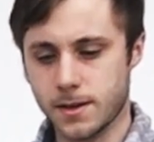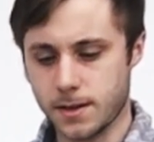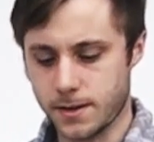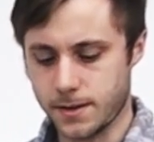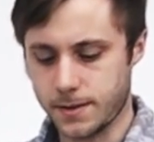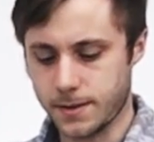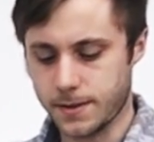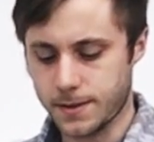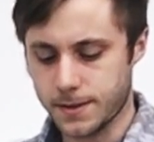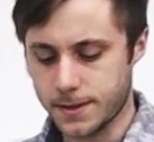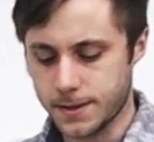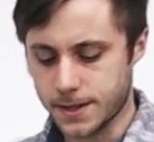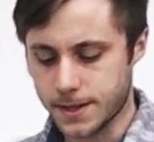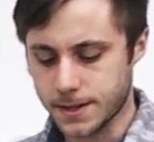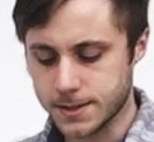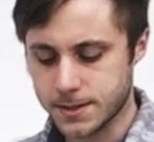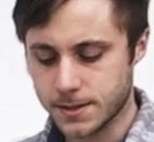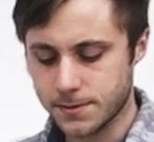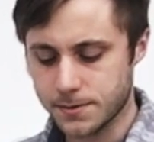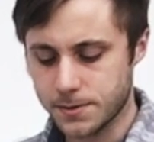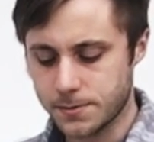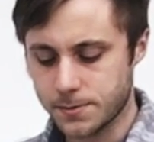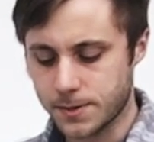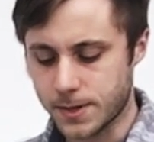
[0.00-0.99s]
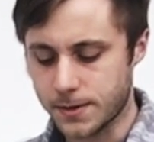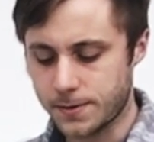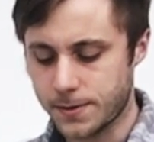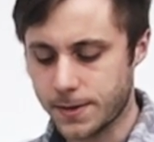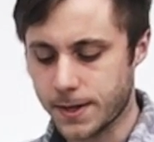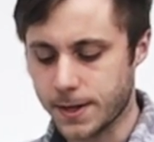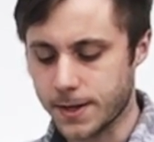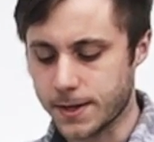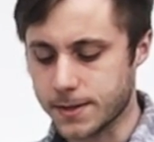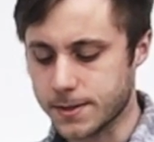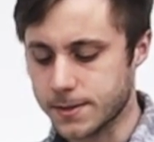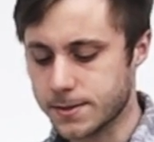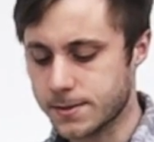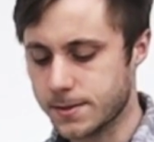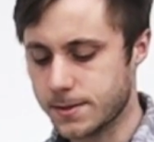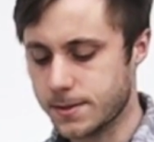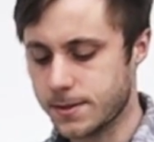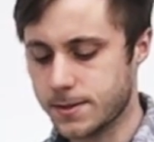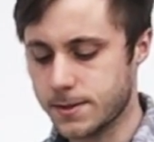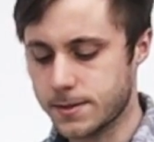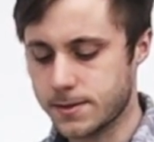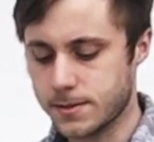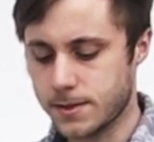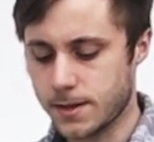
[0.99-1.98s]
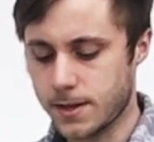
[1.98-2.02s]
that the 975 has
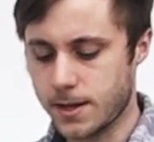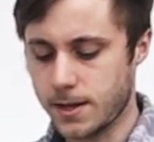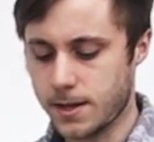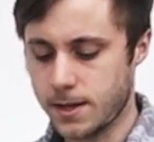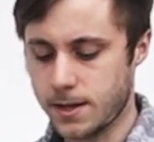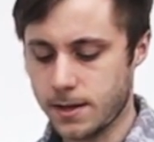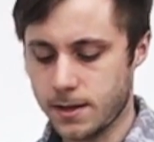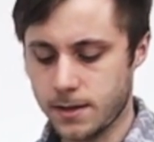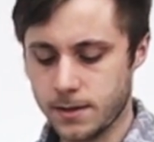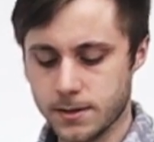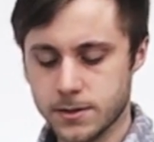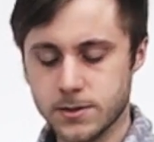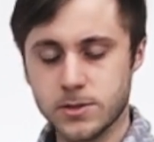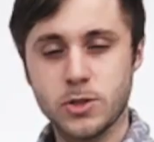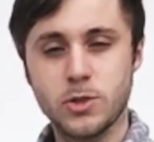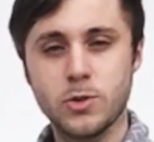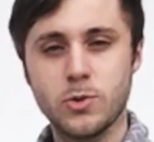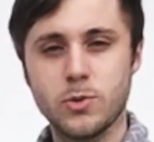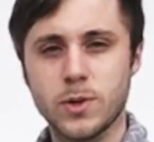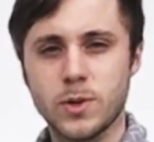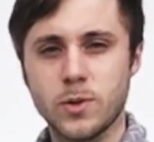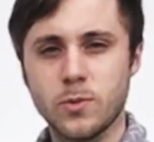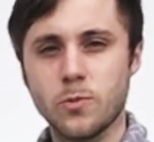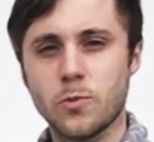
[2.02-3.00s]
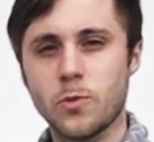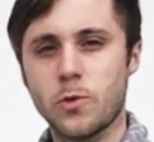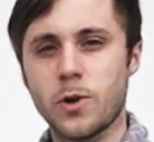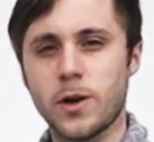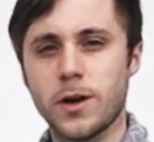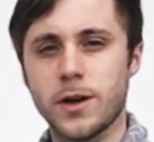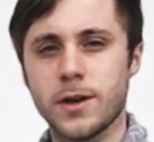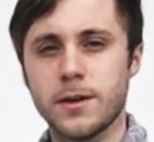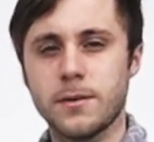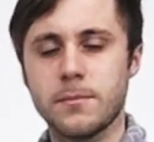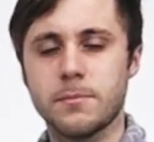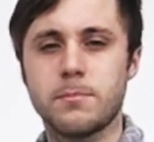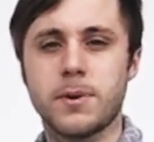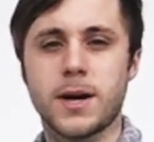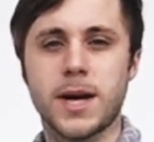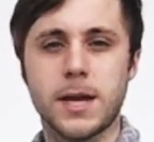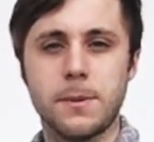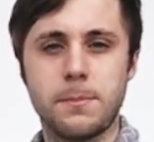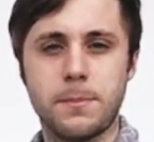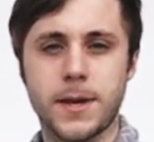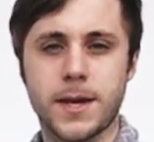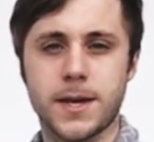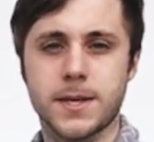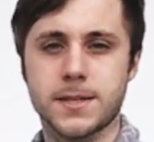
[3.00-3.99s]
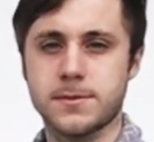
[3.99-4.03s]
is a 2-in-1
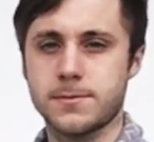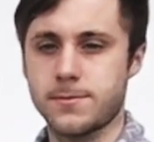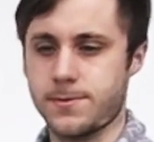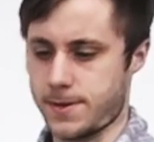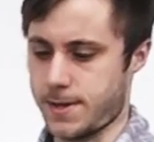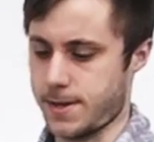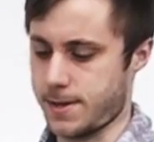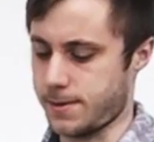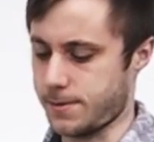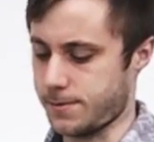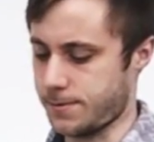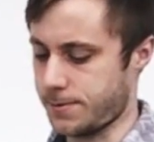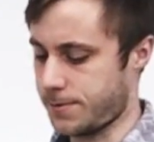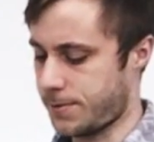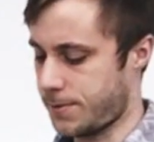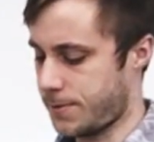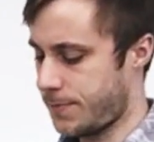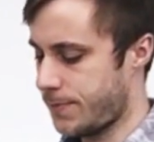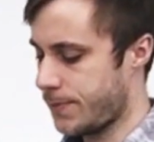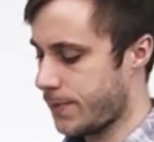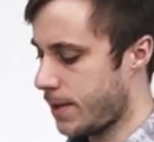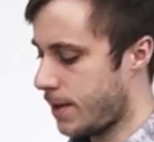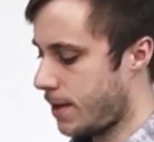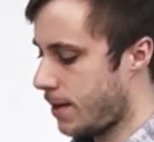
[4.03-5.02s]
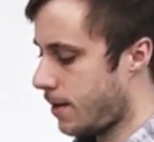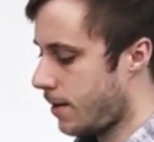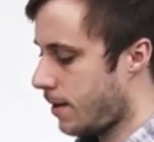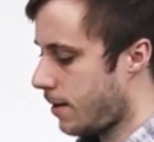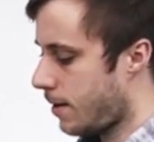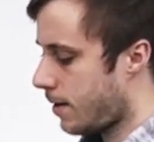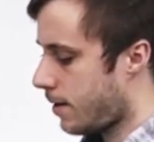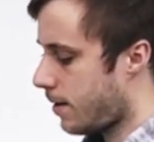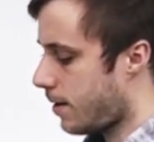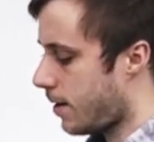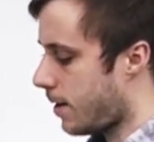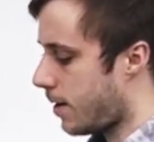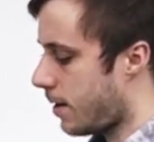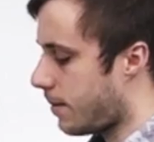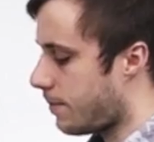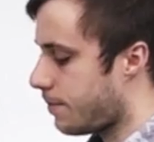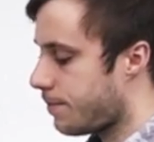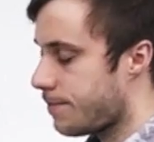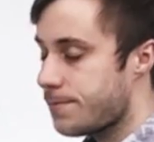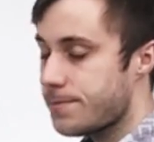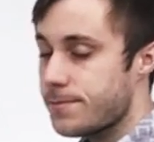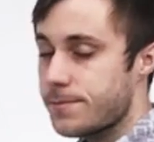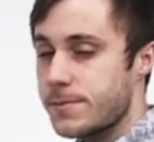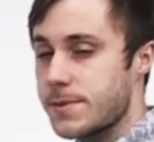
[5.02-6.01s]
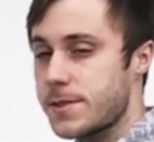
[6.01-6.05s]
bypass valve.
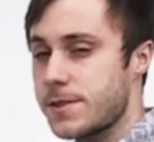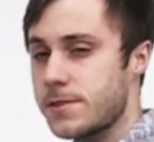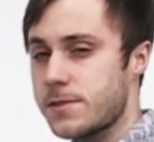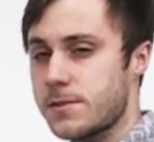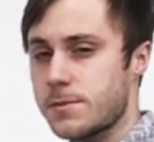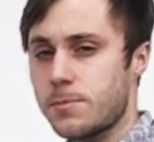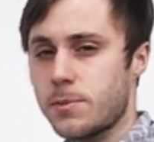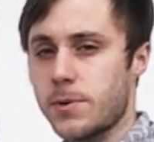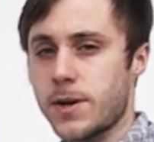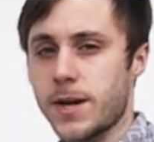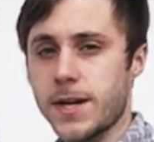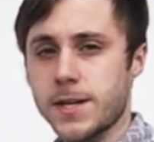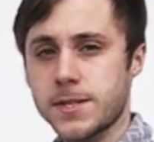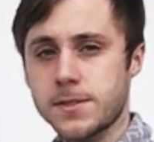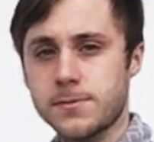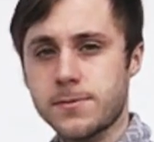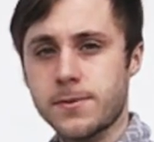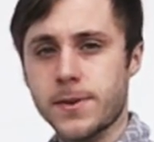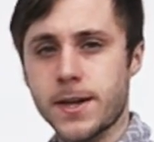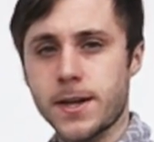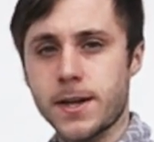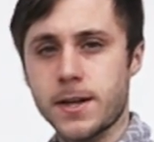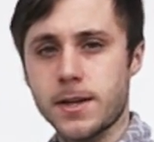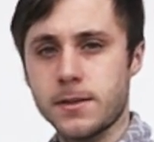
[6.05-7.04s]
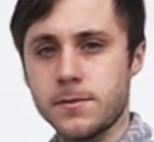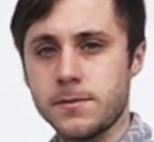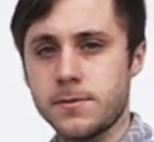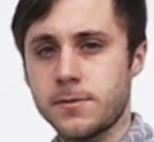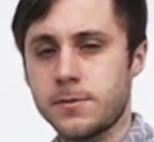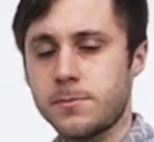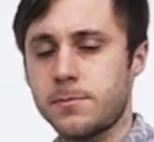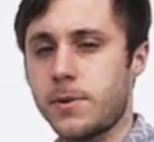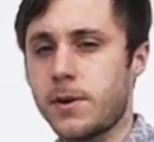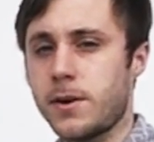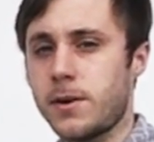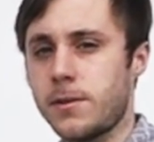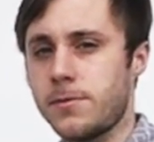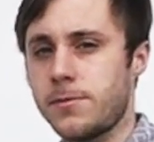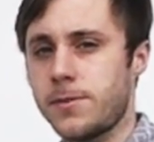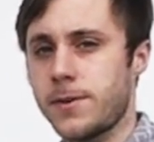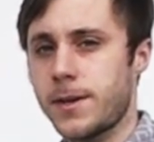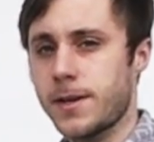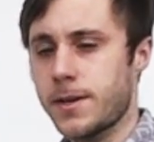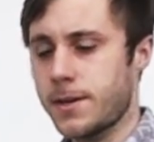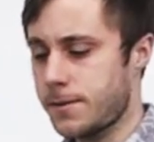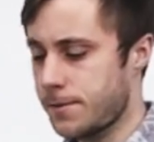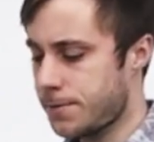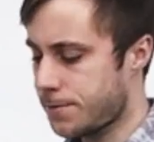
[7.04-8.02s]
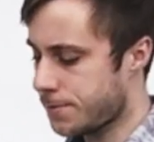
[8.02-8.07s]
This is a brass valve, ball
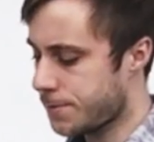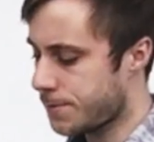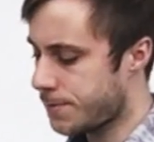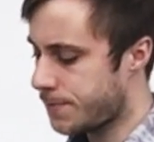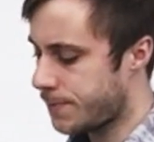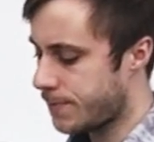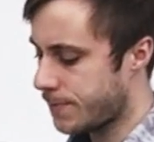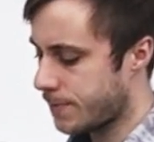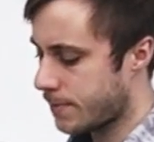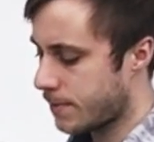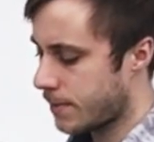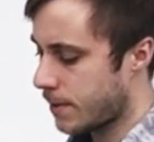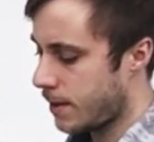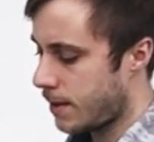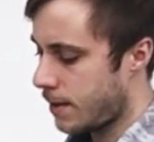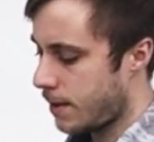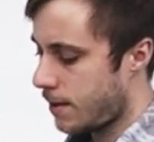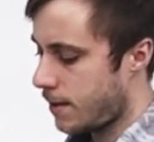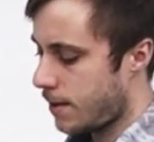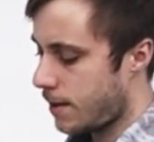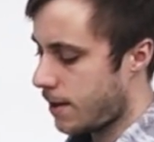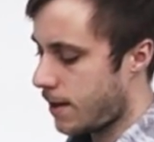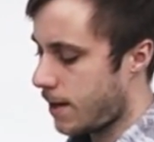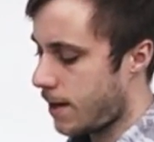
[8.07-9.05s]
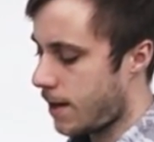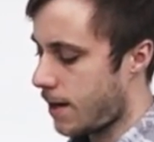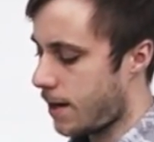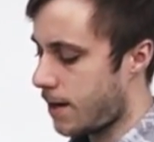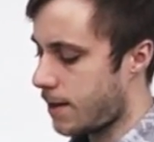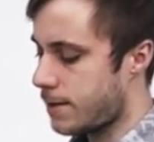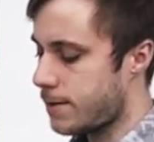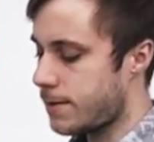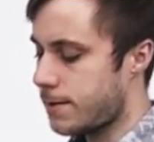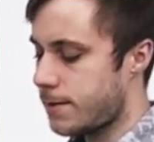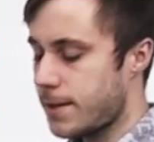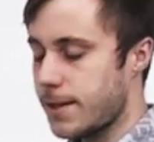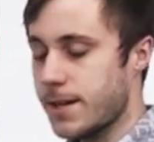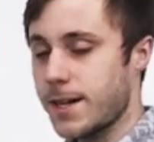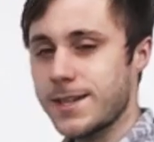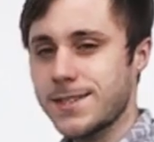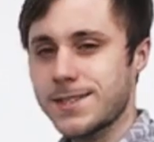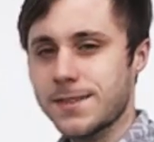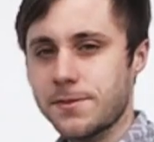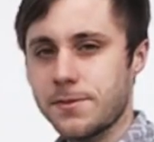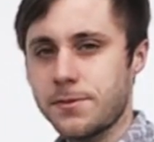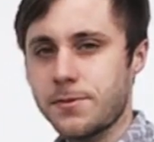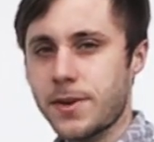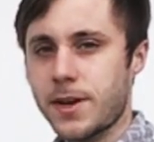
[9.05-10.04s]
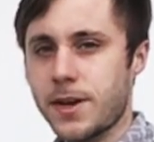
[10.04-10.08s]
valve, and the
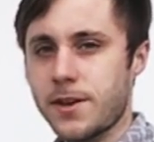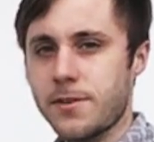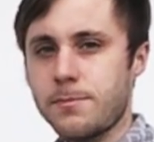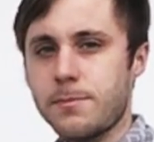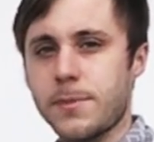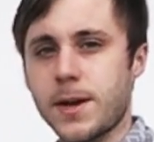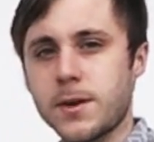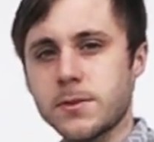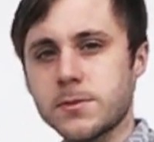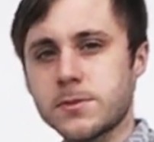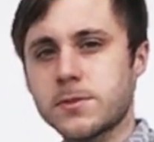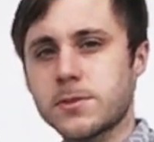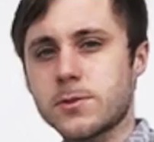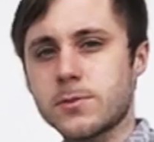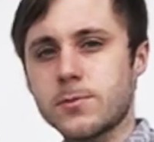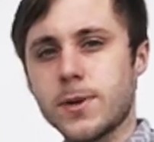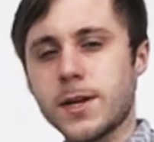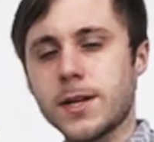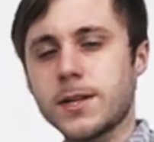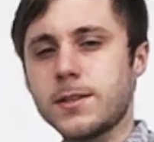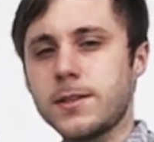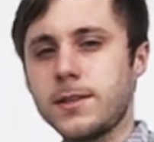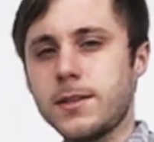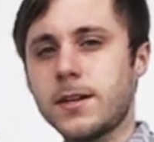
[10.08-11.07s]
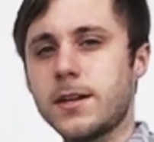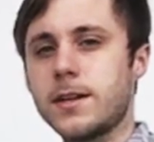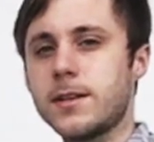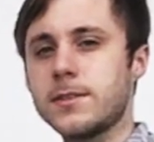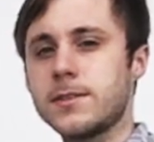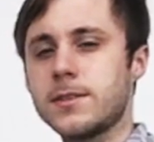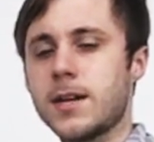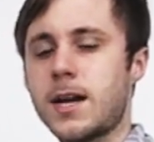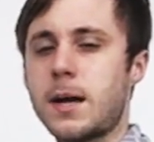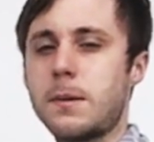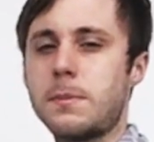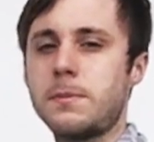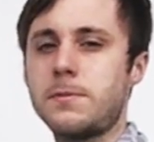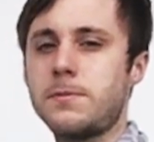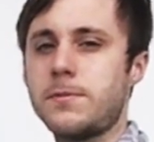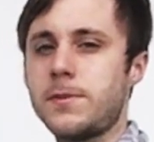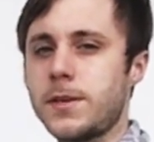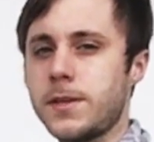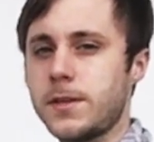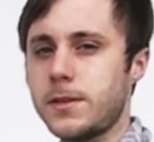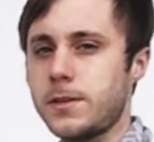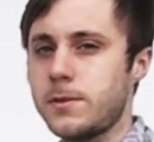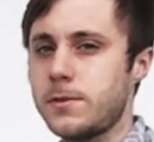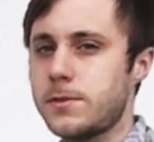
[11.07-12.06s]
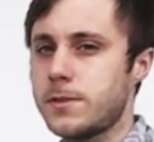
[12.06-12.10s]
975 mounts directly on top
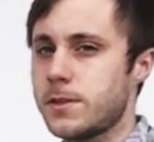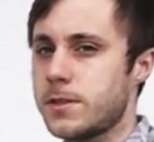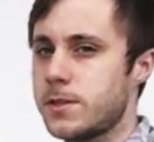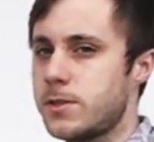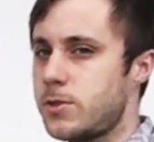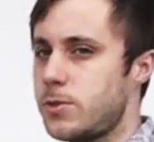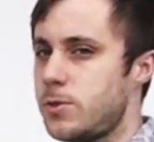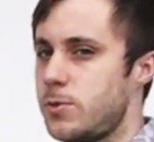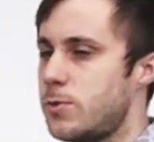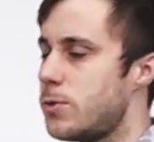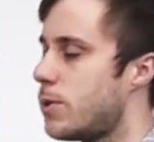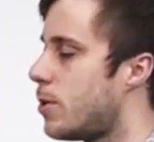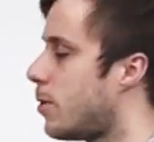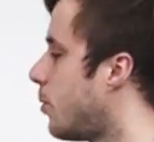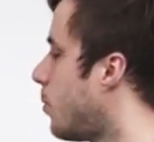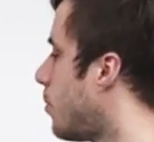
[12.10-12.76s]
of it using the 2